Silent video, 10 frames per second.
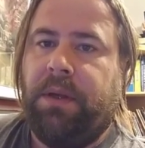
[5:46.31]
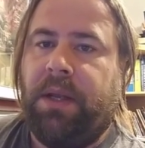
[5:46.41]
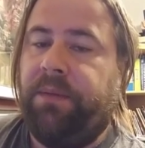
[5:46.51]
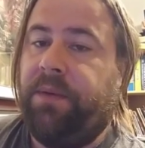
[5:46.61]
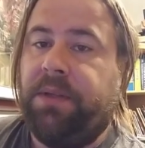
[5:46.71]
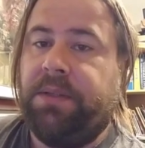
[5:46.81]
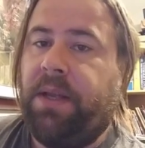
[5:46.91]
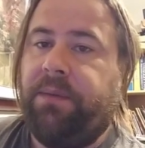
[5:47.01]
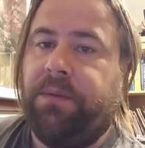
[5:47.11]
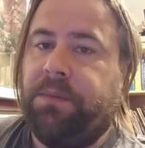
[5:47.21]
And if it doesn't
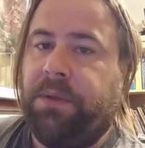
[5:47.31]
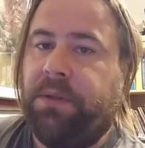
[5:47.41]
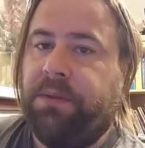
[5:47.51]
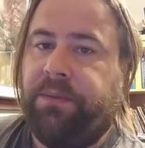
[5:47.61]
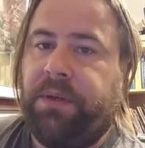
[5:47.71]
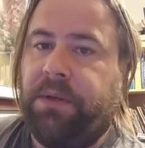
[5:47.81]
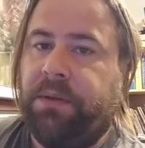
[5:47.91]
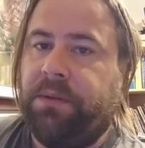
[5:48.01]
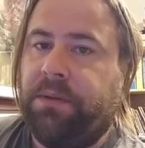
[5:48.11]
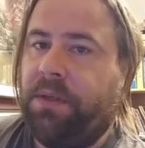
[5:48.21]
have those millions of
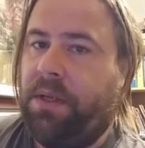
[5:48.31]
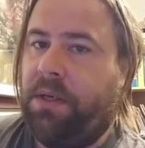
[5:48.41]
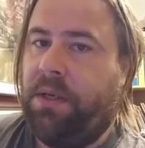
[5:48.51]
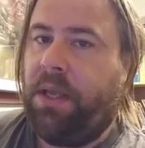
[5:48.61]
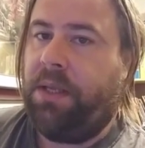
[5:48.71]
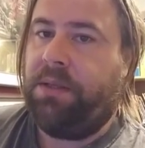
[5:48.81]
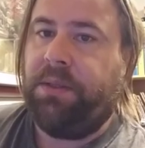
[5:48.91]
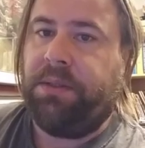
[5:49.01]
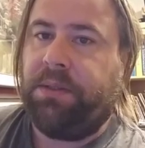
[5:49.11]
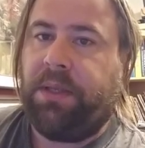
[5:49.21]
years, then it
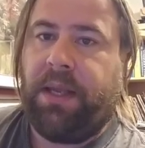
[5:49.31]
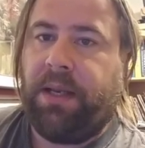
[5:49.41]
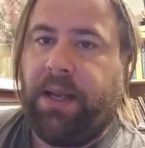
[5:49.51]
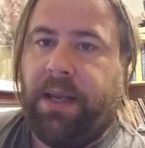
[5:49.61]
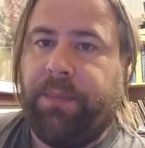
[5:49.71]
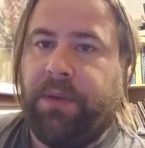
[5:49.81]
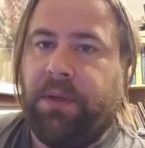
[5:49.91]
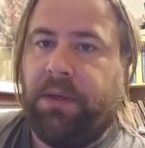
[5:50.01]
just can't happen.